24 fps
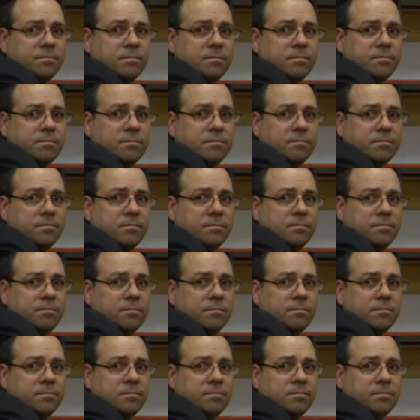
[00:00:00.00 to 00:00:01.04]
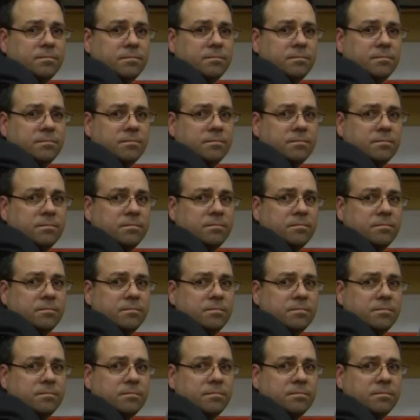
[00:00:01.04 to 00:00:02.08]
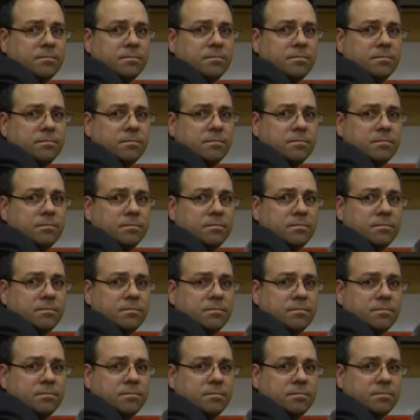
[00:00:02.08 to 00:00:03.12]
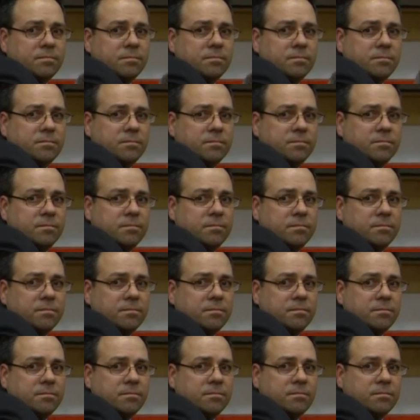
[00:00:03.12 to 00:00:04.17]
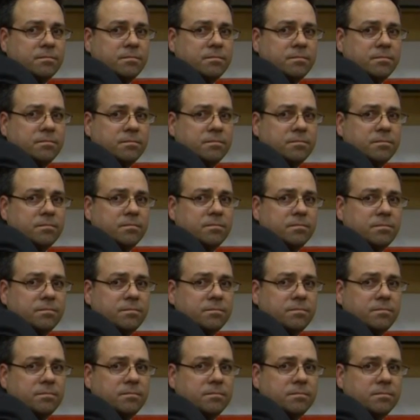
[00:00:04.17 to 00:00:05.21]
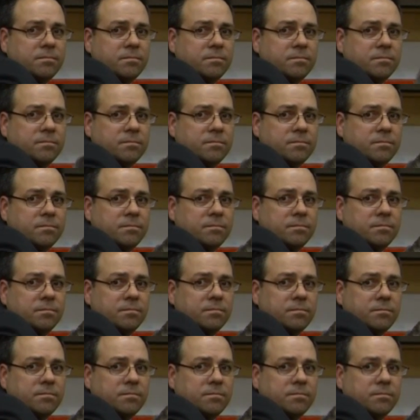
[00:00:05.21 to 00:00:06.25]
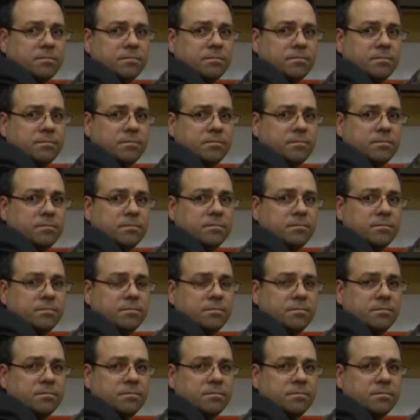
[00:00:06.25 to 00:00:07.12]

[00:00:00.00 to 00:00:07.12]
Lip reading: (silent)